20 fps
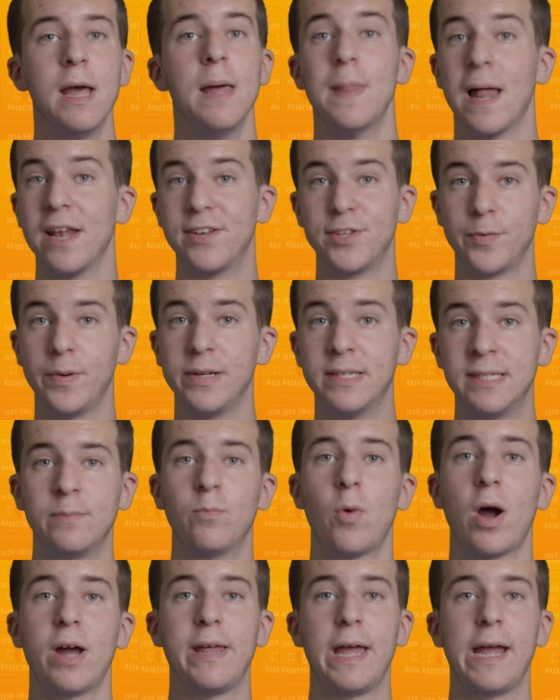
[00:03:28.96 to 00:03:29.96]
That's the reason
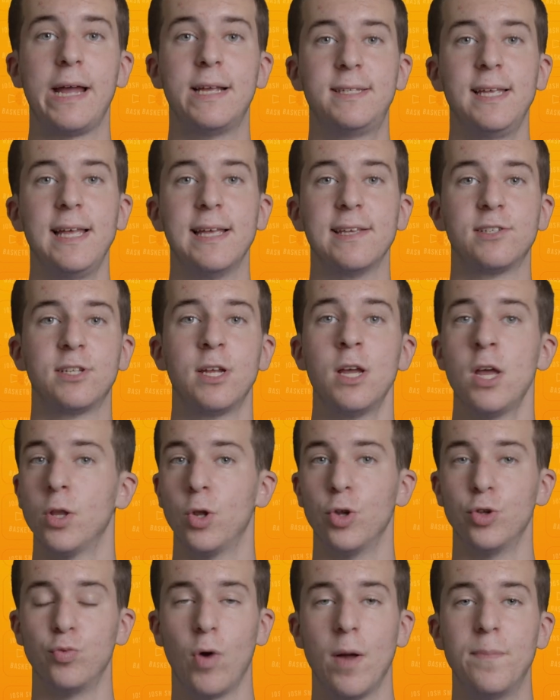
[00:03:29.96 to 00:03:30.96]
why they exist.
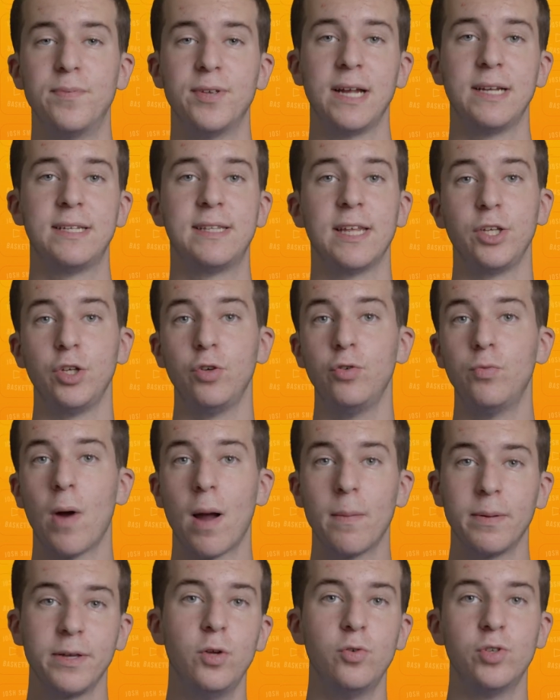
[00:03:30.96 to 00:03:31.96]
There's websites that you
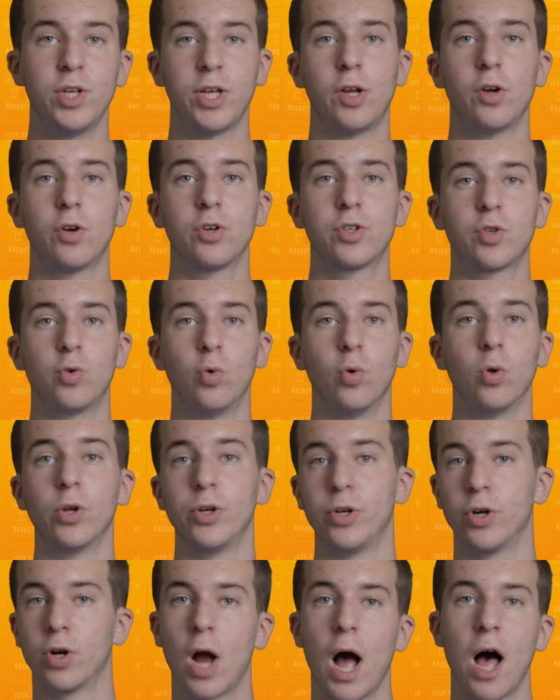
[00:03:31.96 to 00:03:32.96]
probably use at your school or
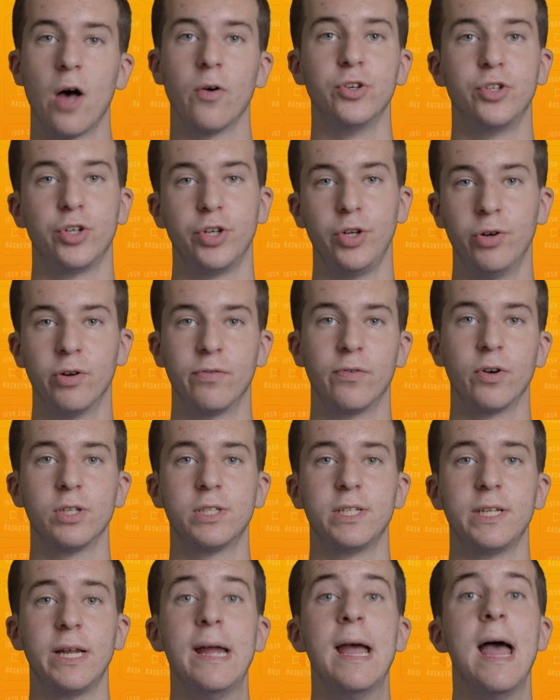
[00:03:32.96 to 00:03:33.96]
your college or
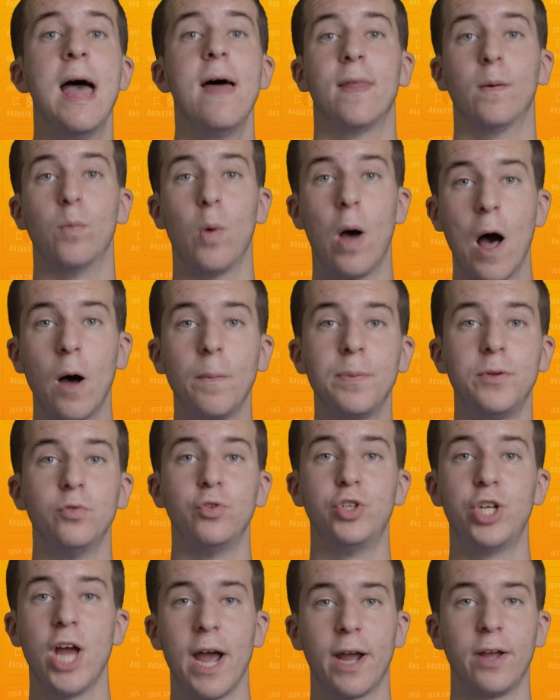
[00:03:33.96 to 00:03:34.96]
university that will help
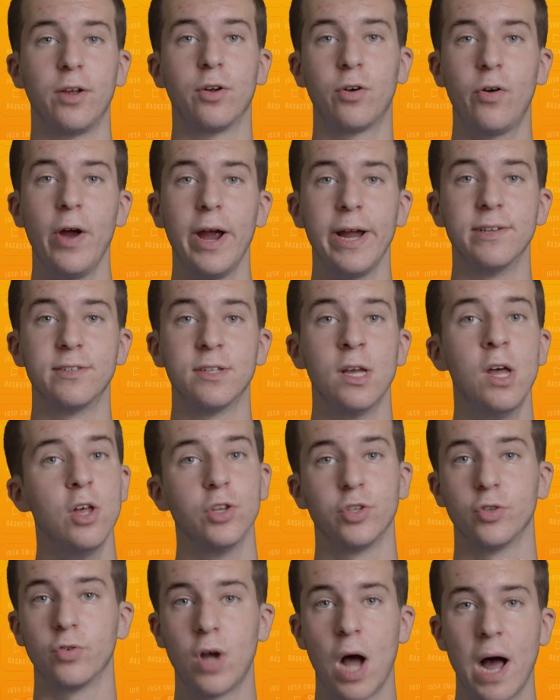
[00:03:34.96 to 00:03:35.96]
you check your grades.
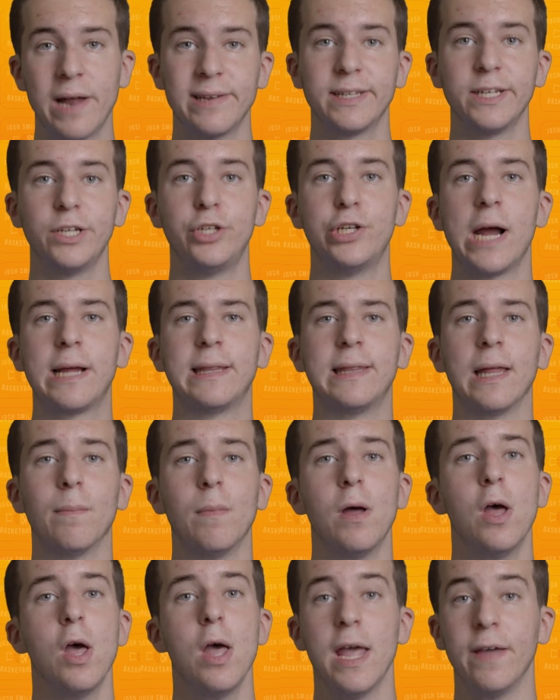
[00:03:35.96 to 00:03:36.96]
So constantly check them.